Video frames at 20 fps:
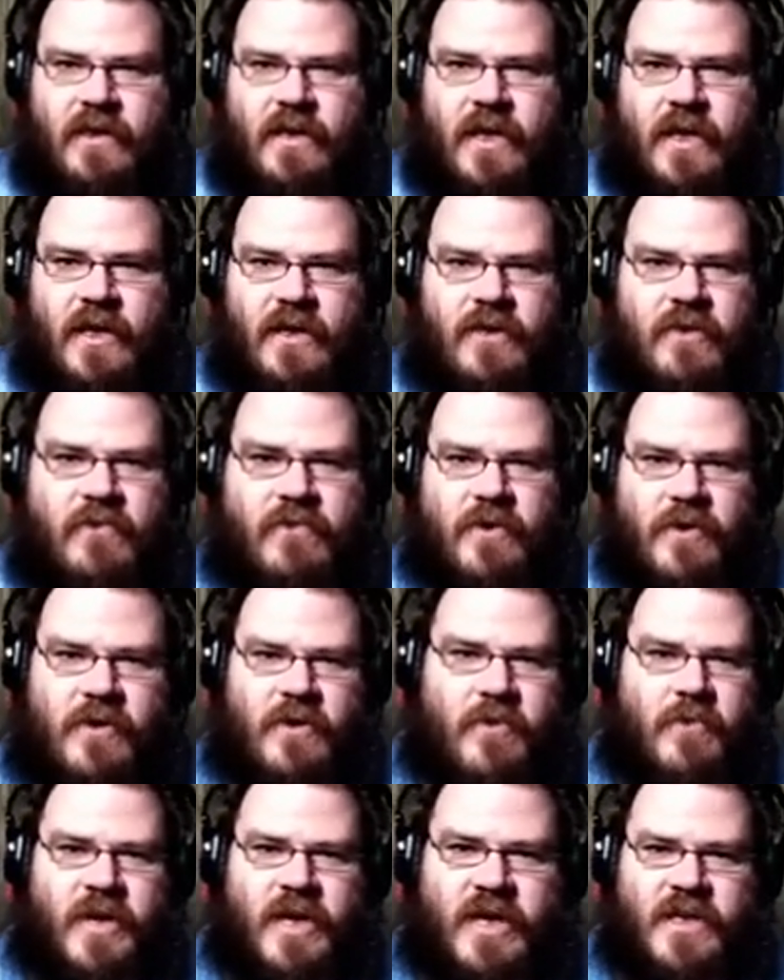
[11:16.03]
converter
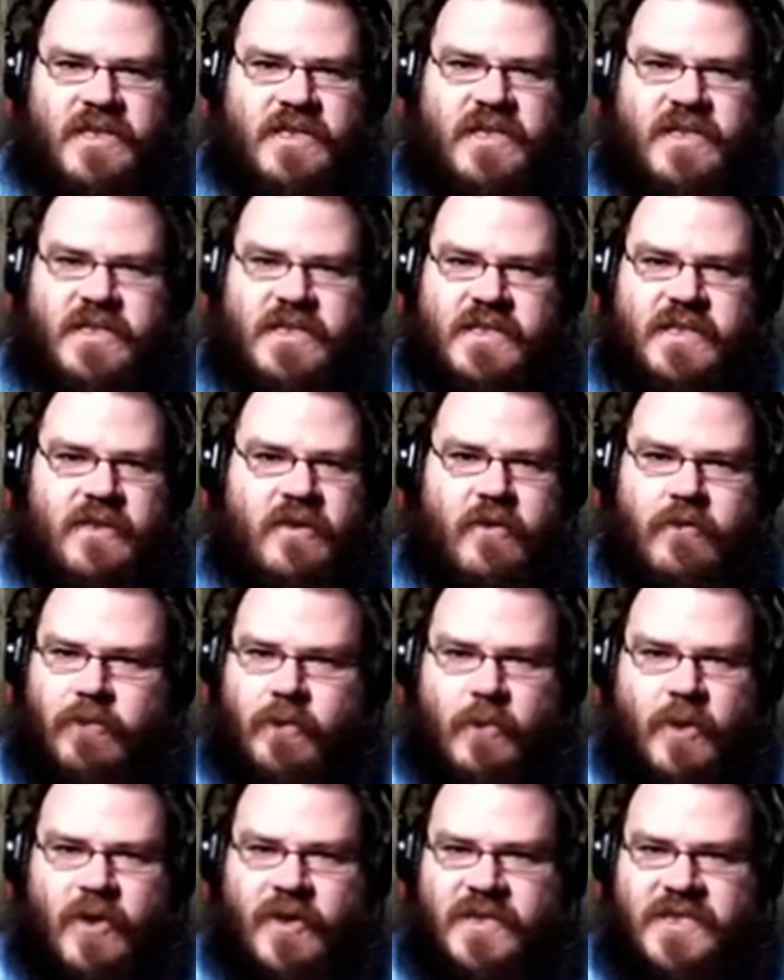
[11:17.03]
boxes to go from
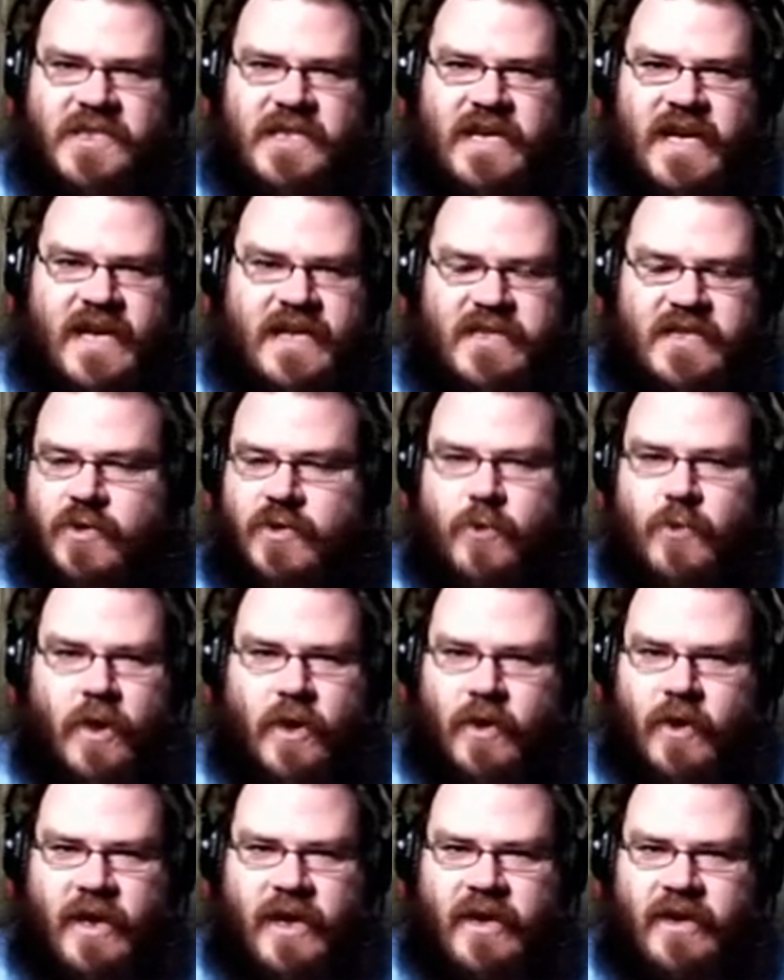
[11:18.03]
RCA to
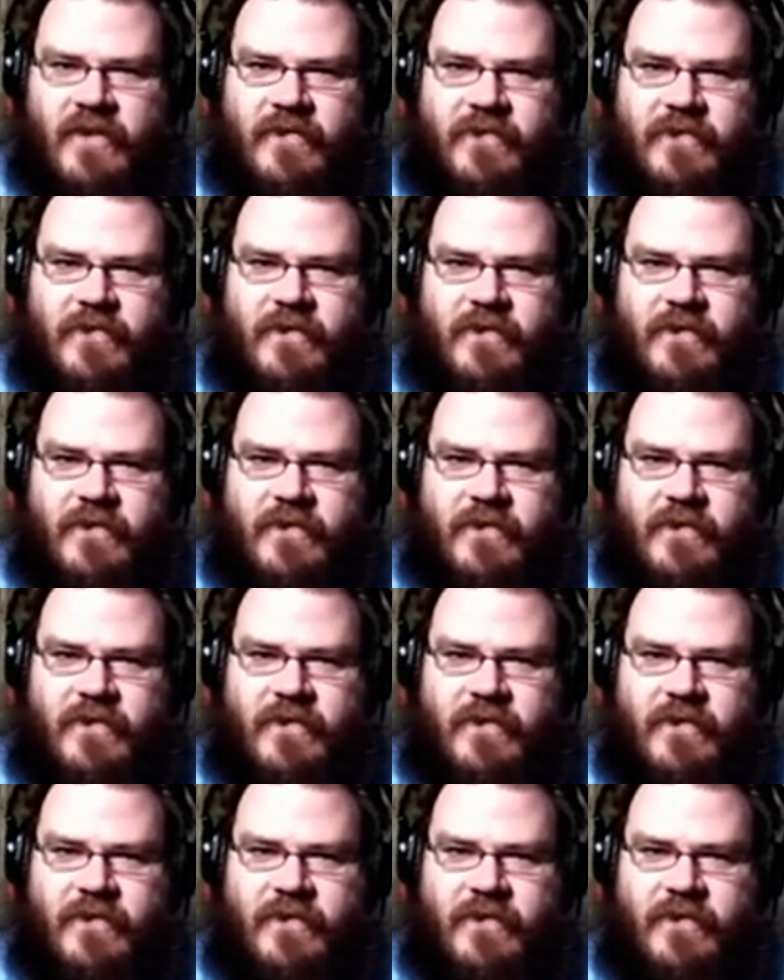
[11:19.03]
RF,